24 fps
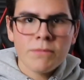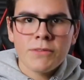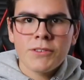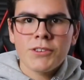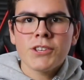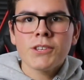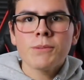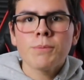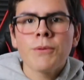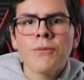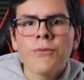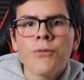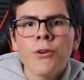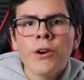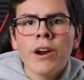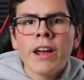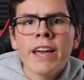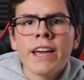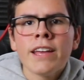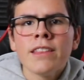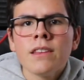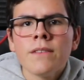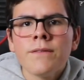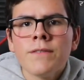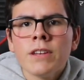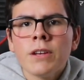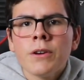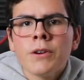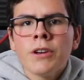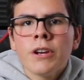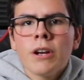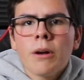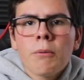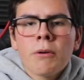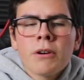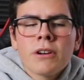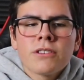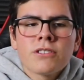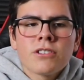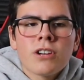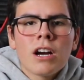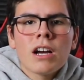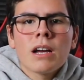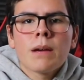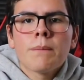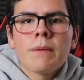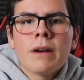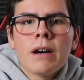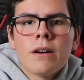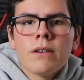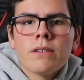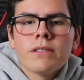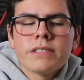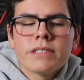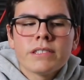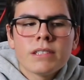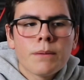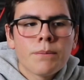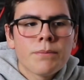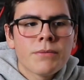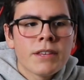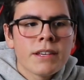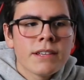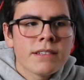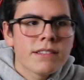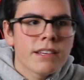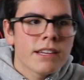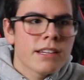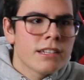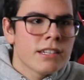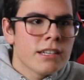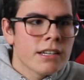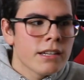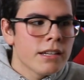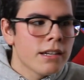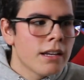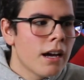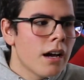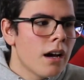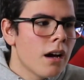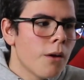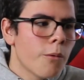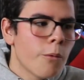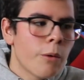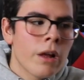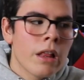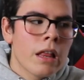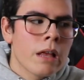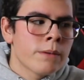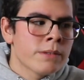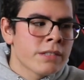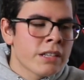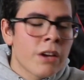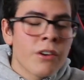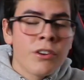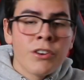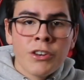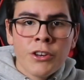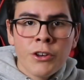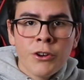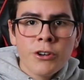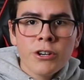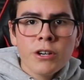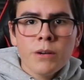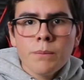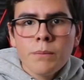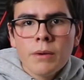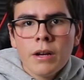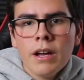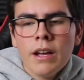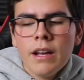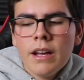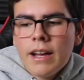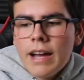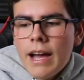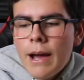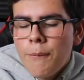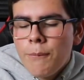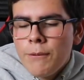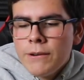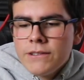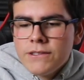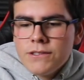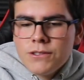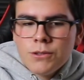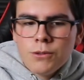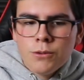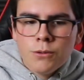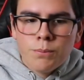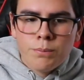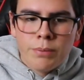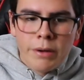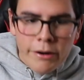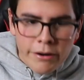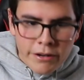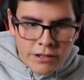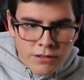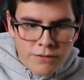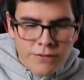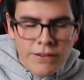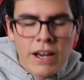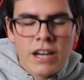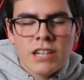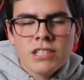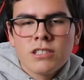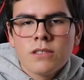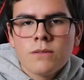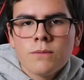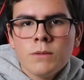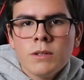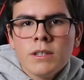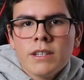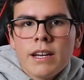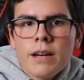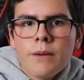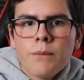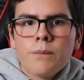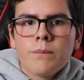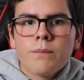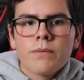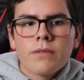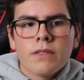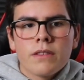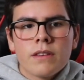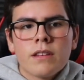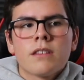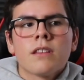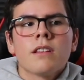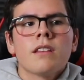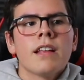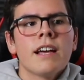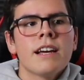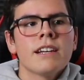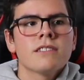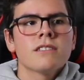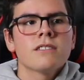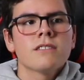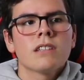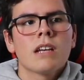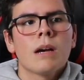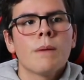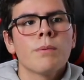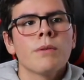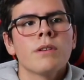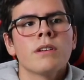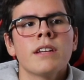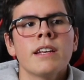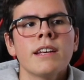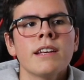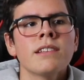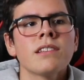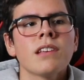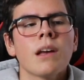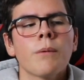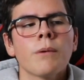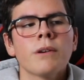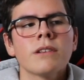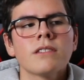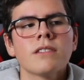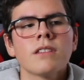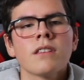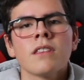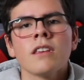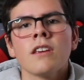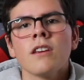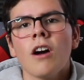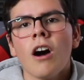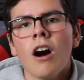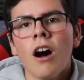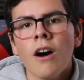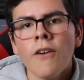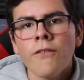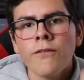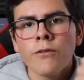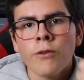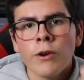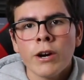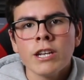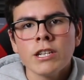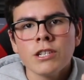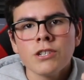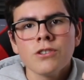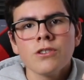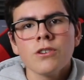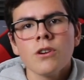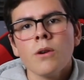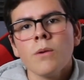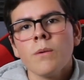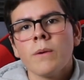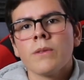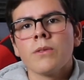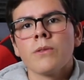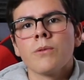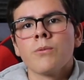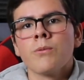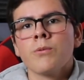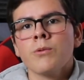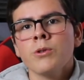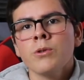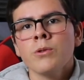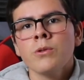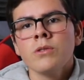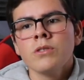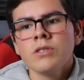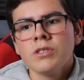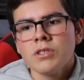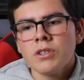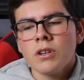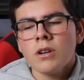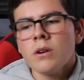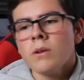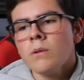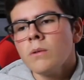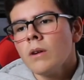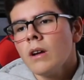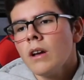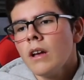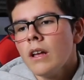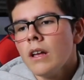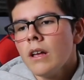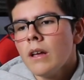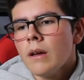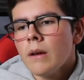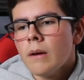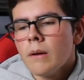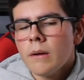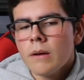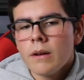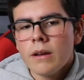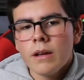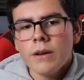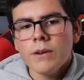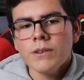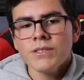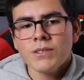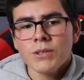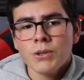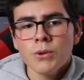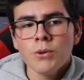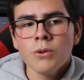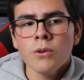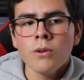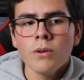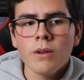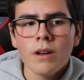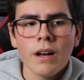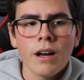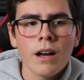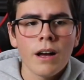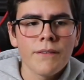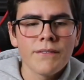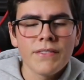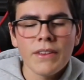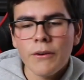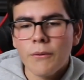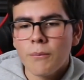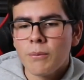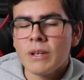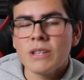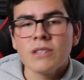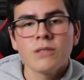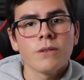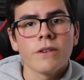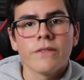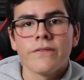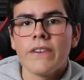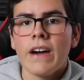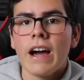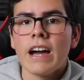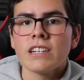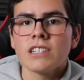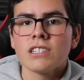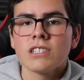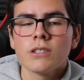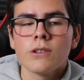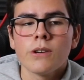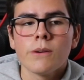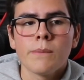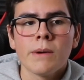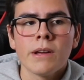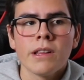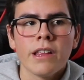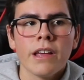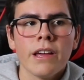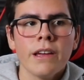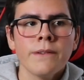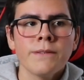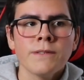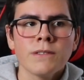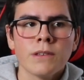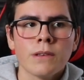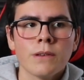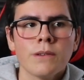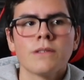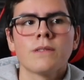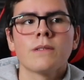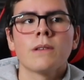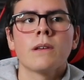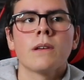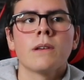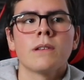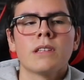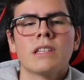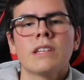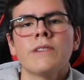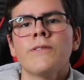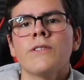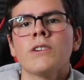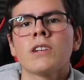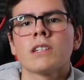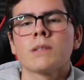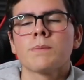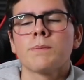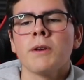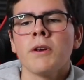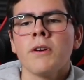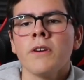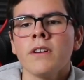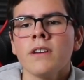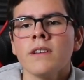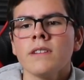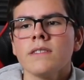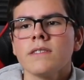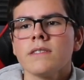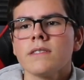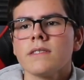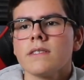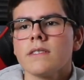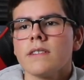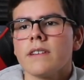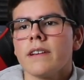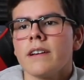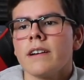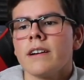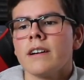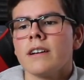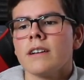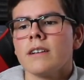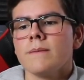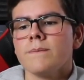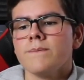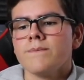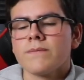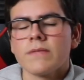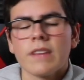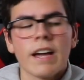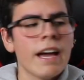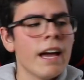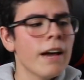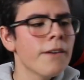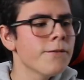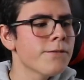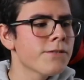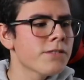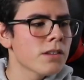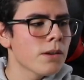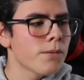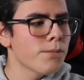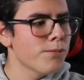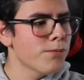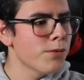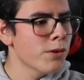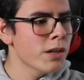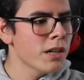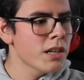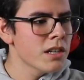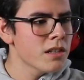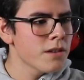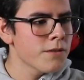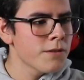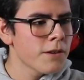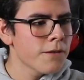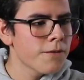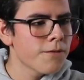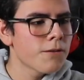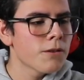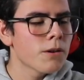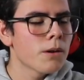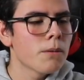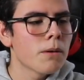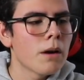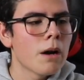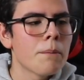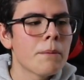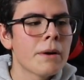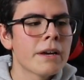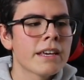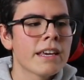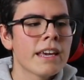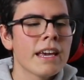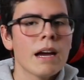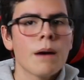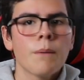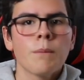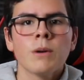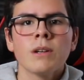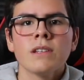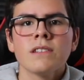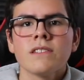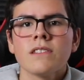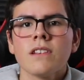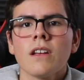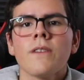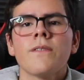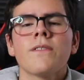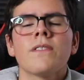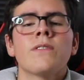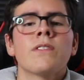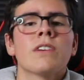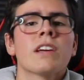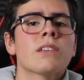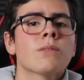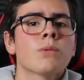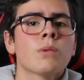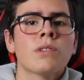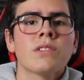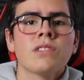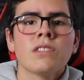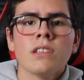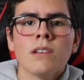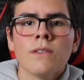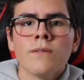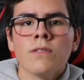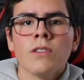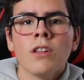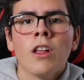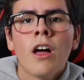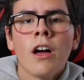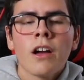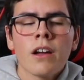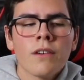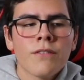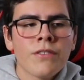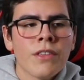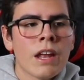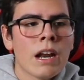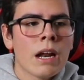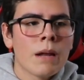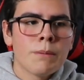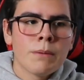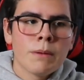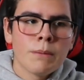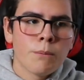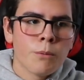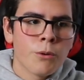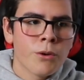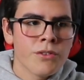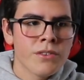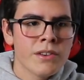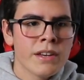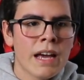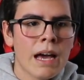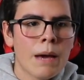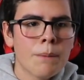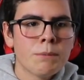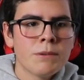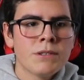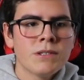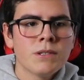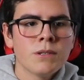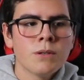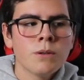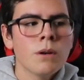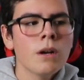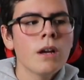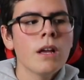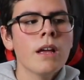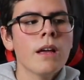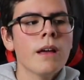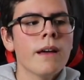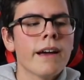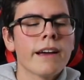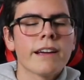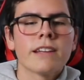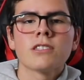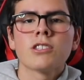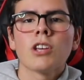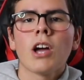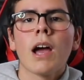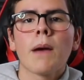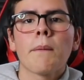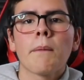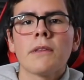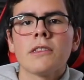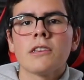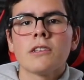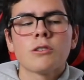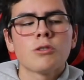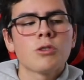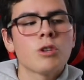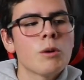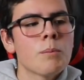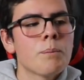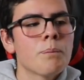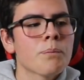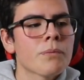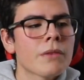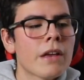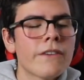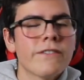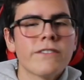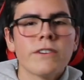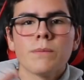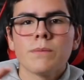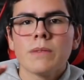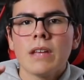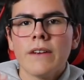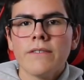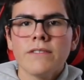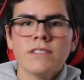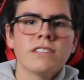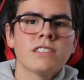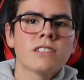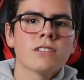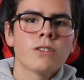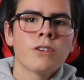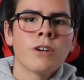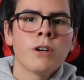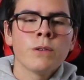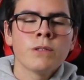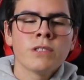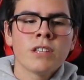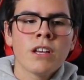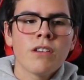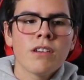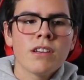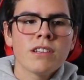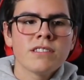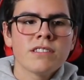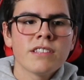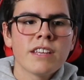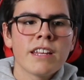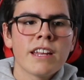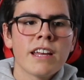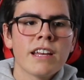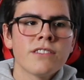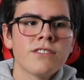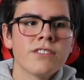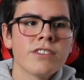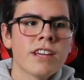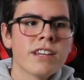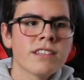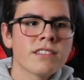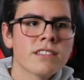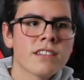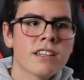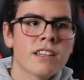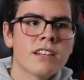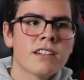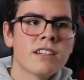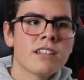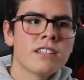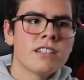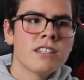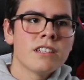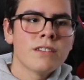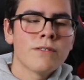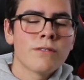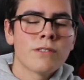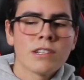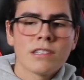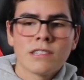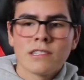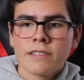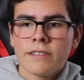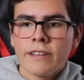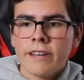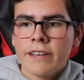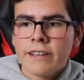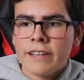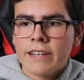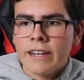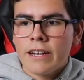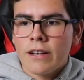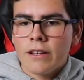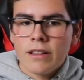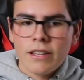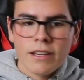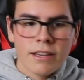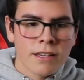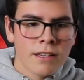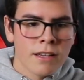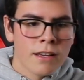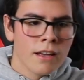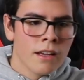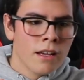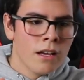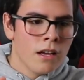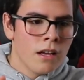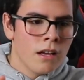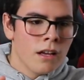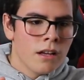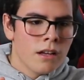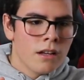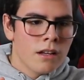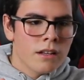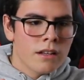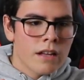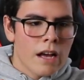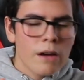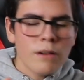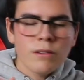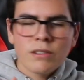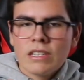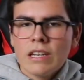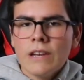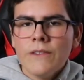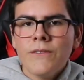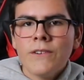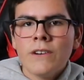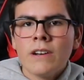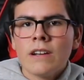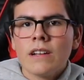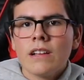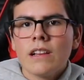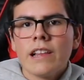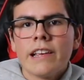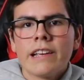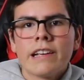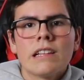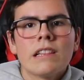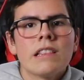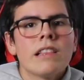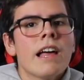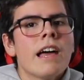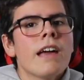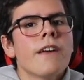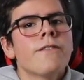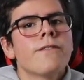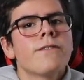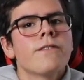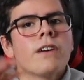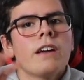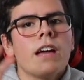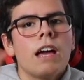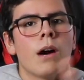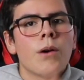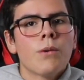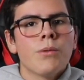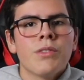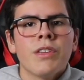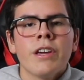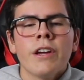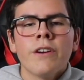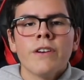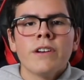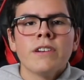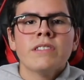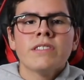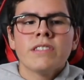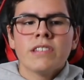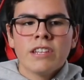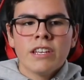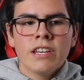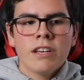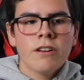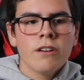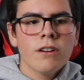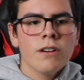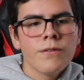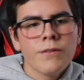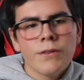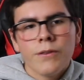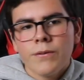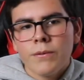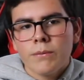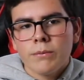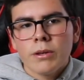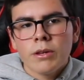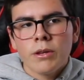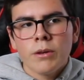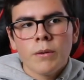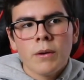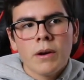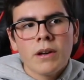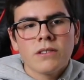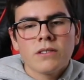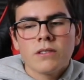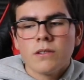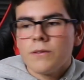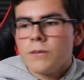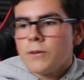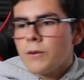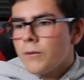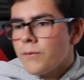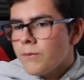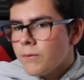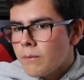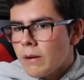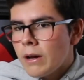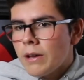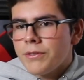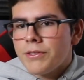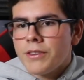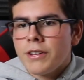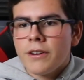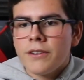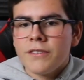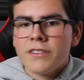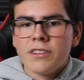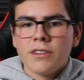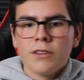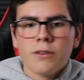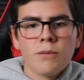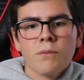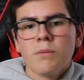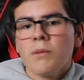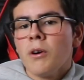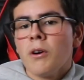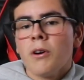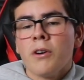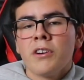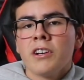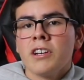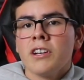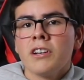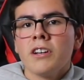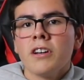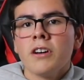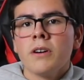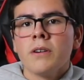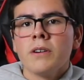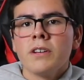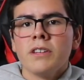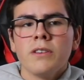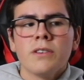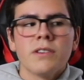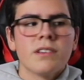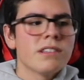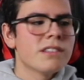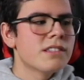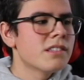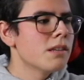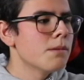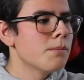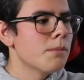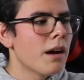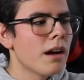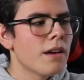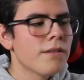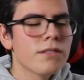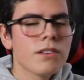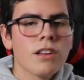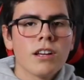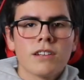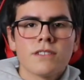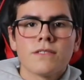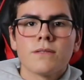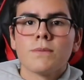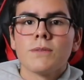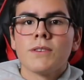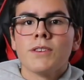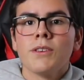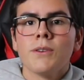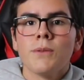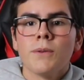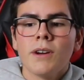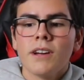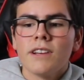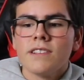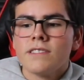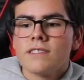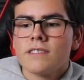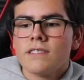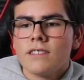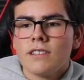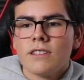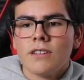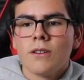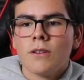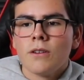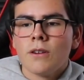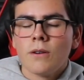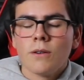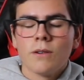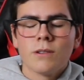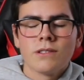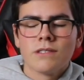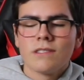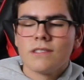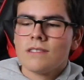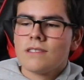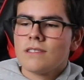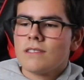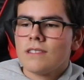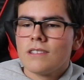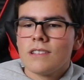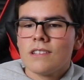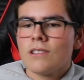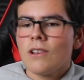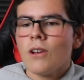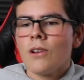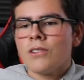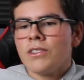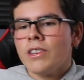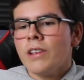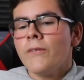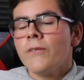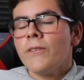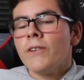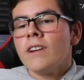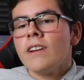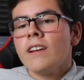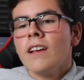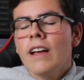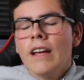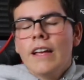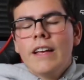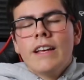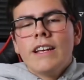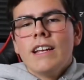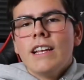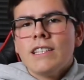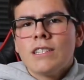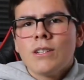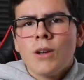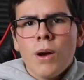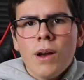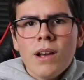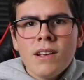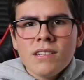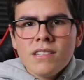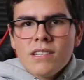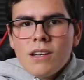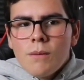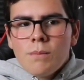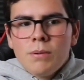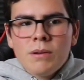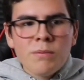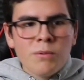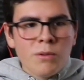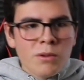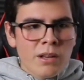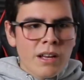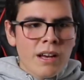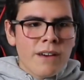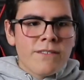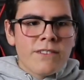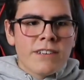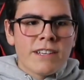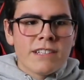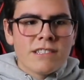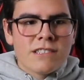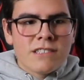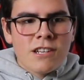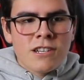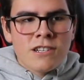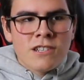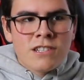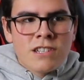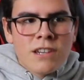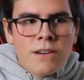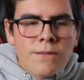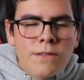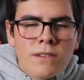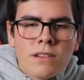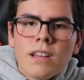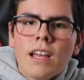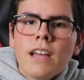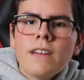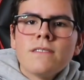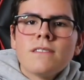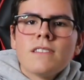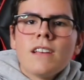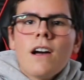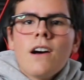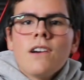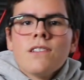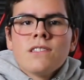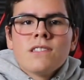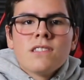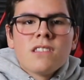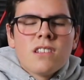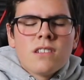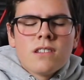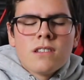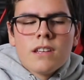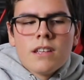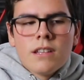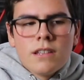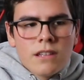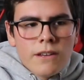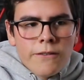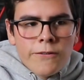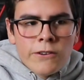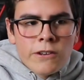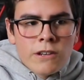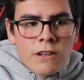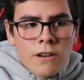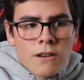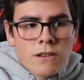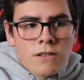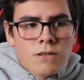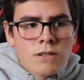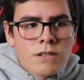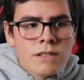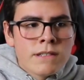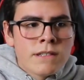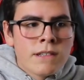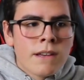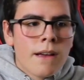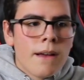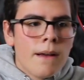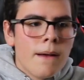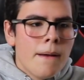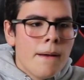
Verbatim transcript: Just before I end the video here, I want to talk about some things I did while I was out in Europe. I went to Paris Fashion Week. Like the last couple of days, I went to the Off-White show and the Rude show. It was cool. I've never been to a fashion show in my life, so it's a different experience. I have some footage of it on my camera and stuff. If you guys want to see a vlog of that, I'd be more than happy to. I can talk about the trip. I filmed every single hotel I stayed at, so you guys can get an idea of what it's like and how different like life out there is in here. If you're from the US, or if you're from out there, then you already know, and you can see my vlogs from the US, and you know it's all different. It's crazy how people have like such different lifestyles in different countries.